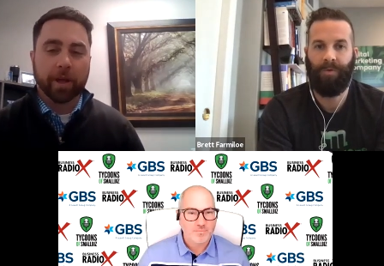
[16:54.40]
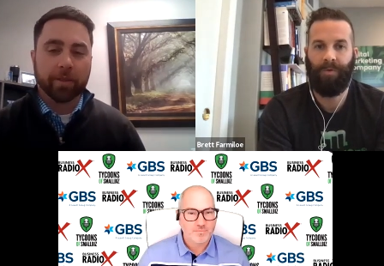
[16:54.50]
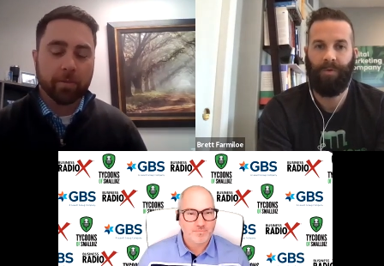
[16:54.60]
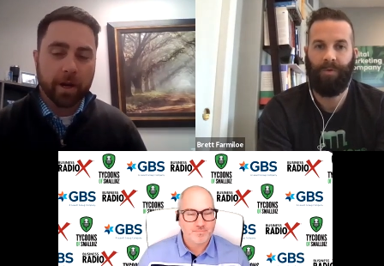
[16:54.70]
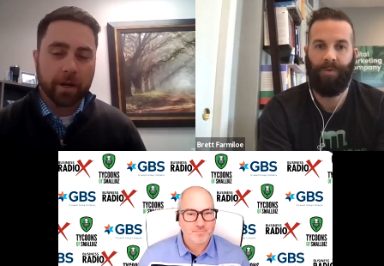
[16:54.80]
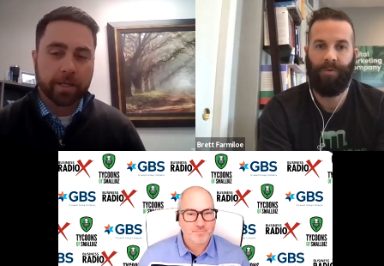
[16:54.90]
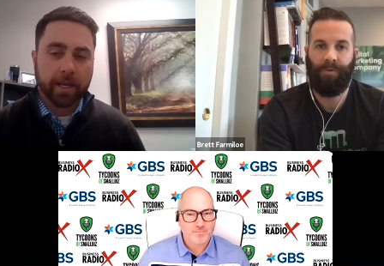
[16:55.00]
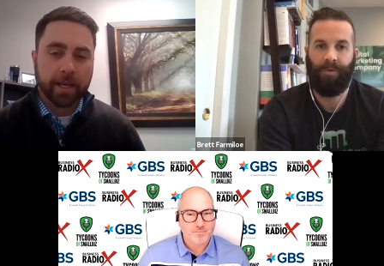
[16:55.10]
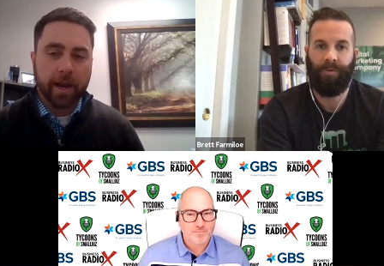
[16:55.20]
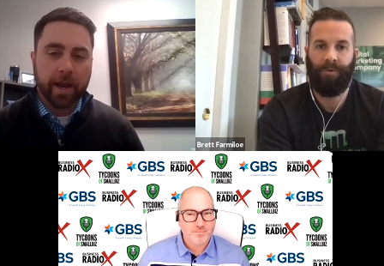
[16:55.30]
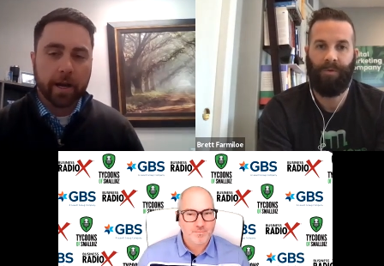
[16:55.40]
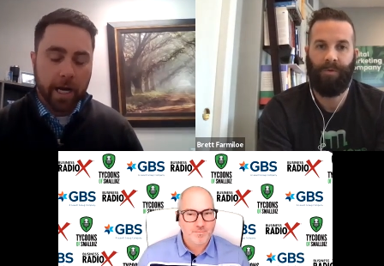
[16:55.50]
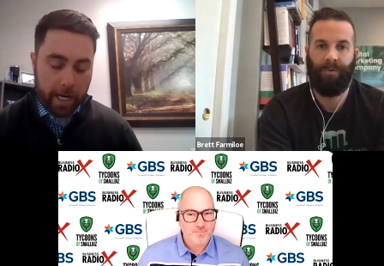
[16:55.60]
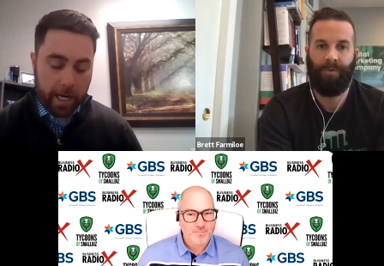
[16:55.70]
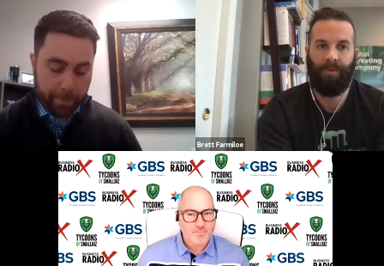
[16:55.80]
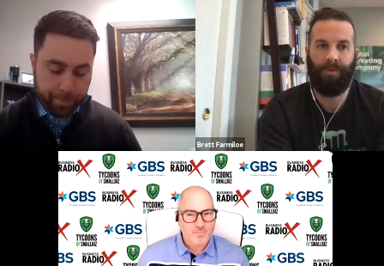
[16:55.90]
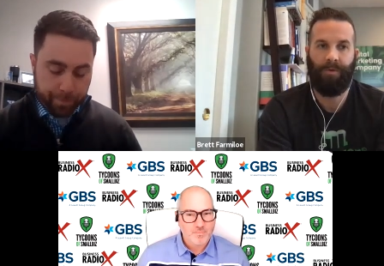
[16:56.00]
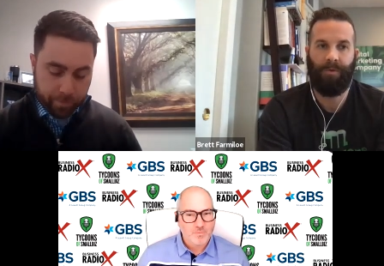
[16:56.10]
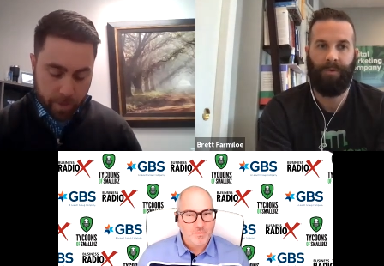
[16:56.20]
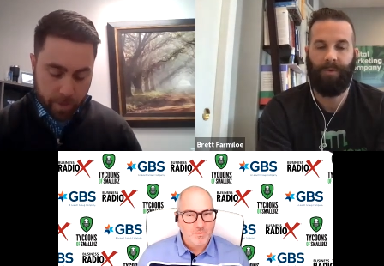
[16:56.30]
Speaker 1: what, what you're saying there. Um,
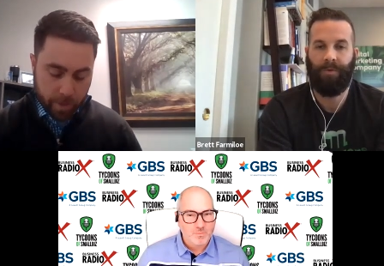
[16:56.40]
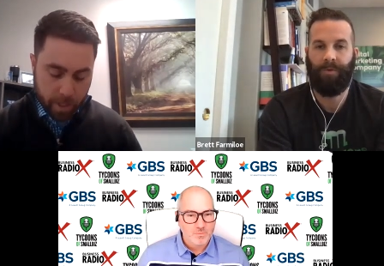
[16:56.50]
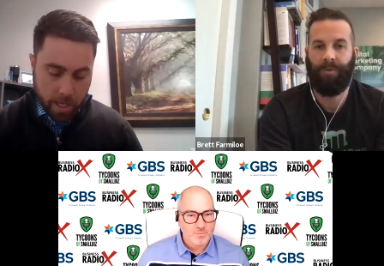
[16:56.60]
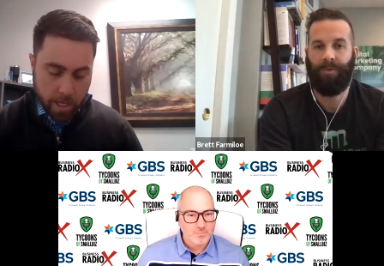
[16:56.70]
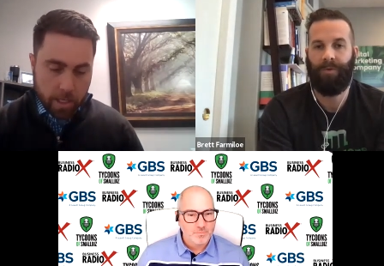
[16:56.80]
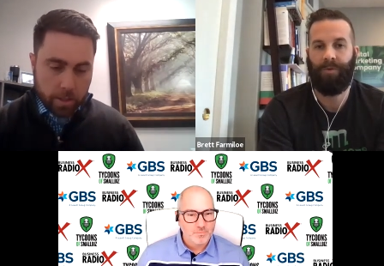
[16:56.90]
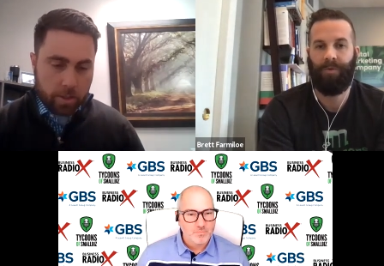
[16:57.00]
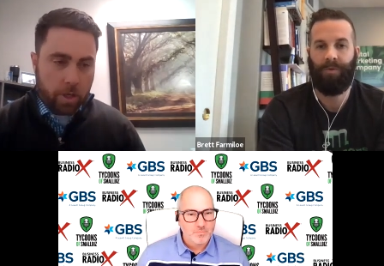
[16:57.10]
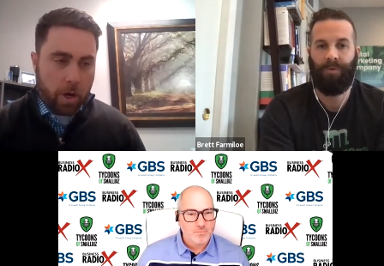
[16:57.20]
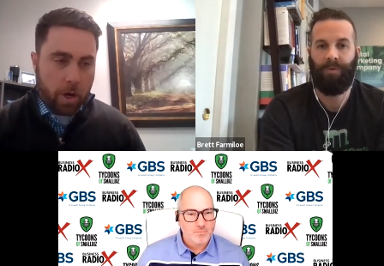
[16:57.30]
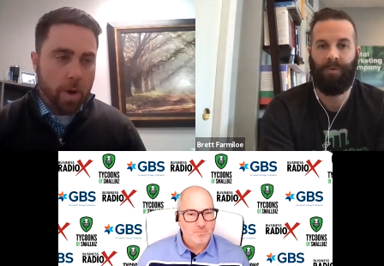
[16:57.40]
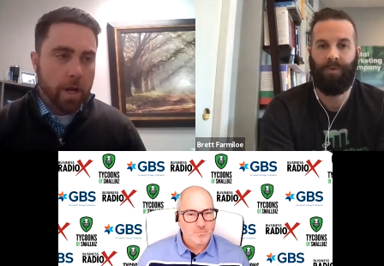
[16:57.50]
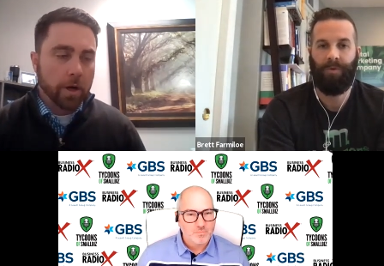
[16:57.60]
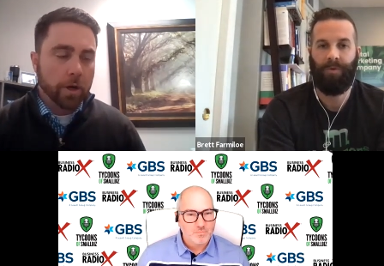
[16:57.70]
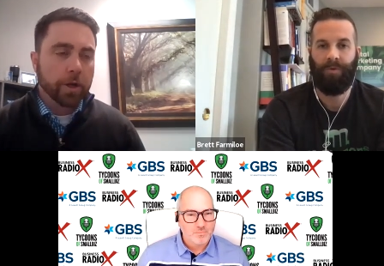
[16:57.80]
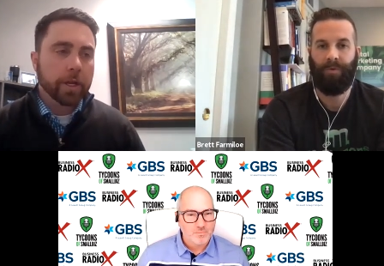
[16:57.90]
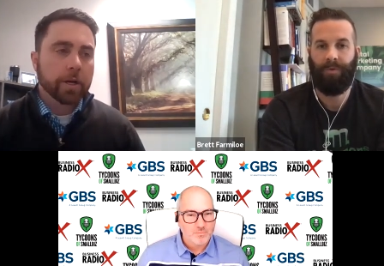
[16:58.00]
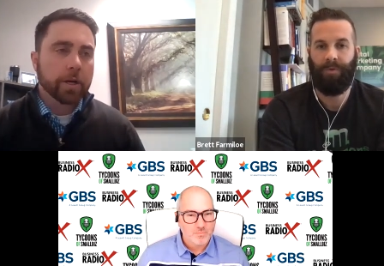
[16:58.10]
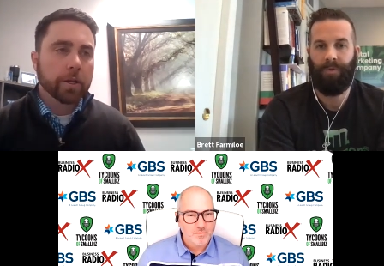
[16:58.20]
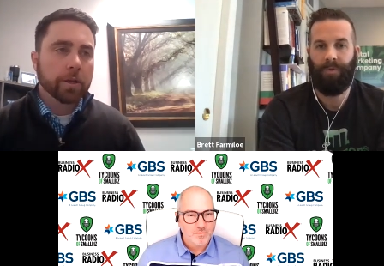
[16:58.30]
so
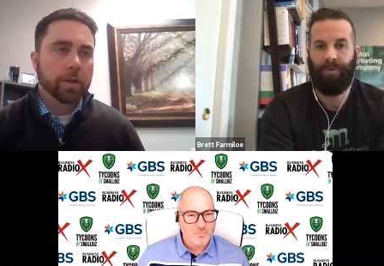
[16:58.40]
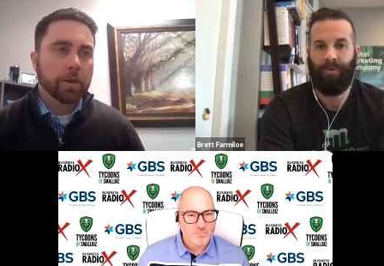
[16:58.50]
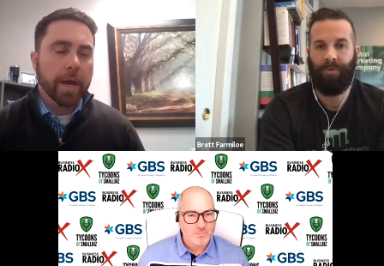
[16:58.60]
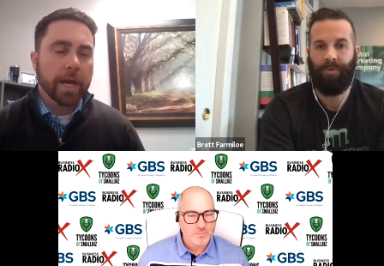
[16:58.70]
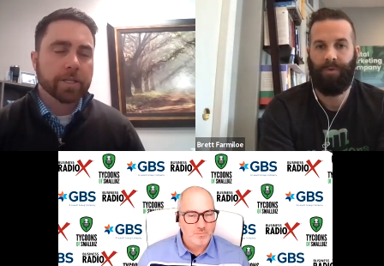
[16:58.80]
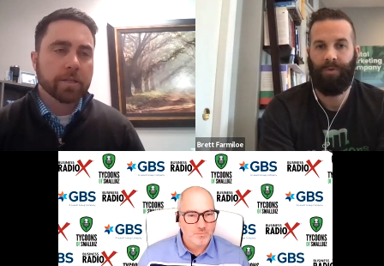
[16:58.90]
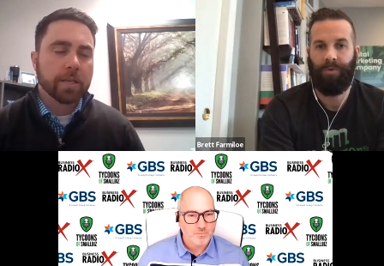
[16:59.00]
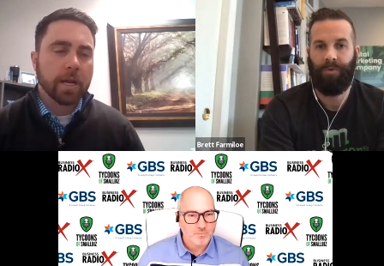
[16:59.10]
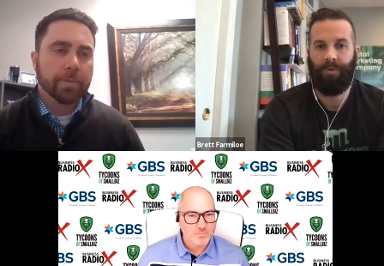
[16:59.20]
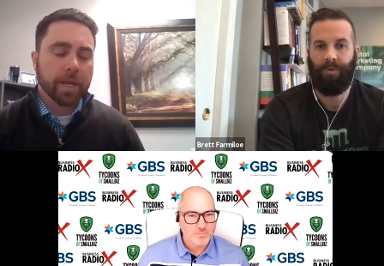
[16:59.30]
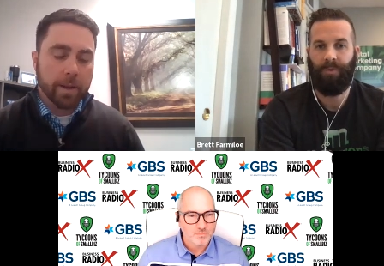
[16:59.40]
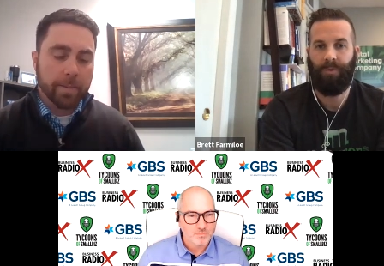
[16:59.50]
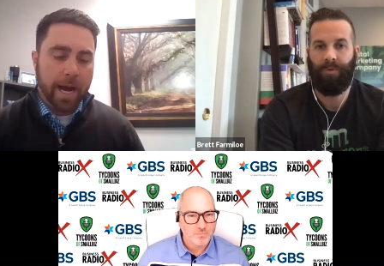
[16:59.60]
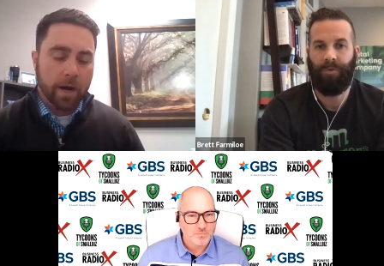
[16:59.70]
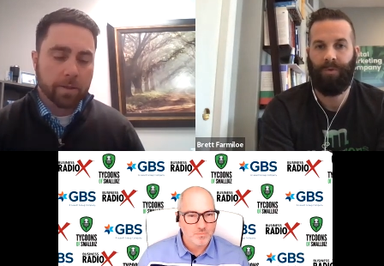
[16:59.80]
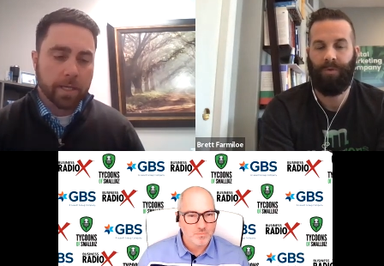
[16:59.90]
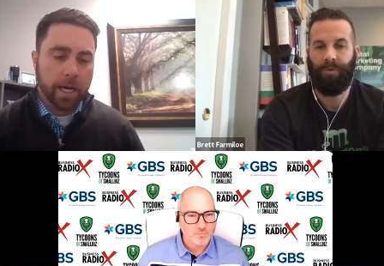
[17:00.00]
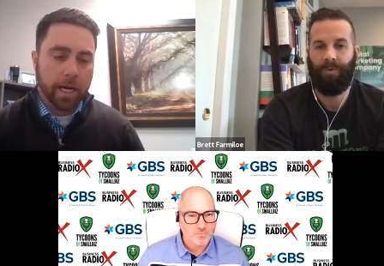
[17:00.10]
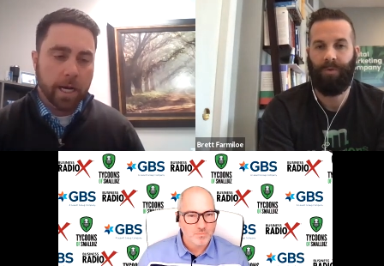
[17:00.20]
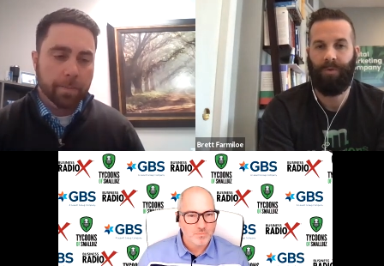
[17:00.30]
earlier you mentioned something about,
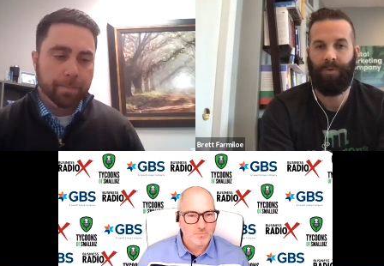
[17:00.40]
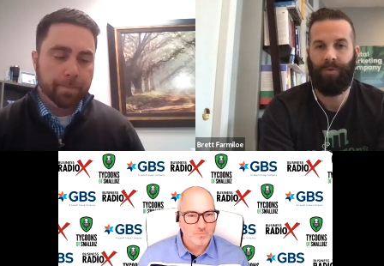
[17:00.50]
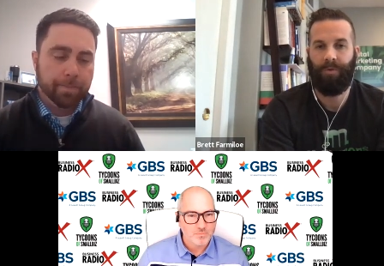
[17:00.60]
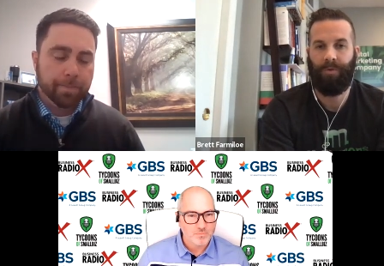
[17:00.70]
um,